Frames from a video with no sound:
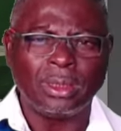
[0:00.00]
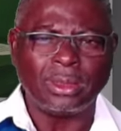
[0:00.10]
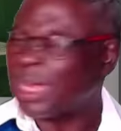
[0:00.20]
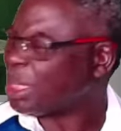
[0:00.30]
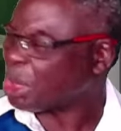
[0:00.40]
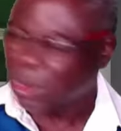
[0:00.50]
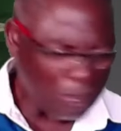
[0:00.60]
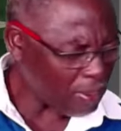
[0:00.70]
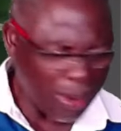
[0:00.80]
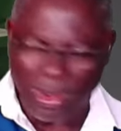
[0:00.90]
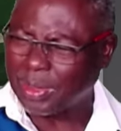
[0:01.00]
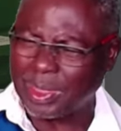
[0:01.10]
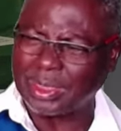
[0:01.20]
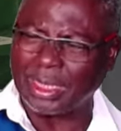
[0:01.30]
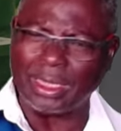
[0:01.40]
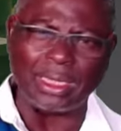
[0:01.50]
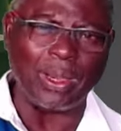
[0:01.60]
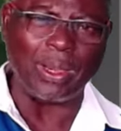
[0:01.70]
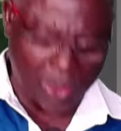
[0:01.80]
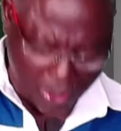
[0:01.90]
There is no power greater than
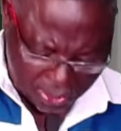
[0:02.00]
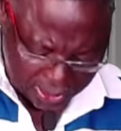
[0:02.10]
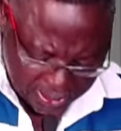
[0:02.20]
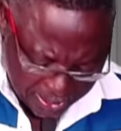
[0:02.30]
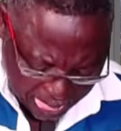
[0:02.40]
our God.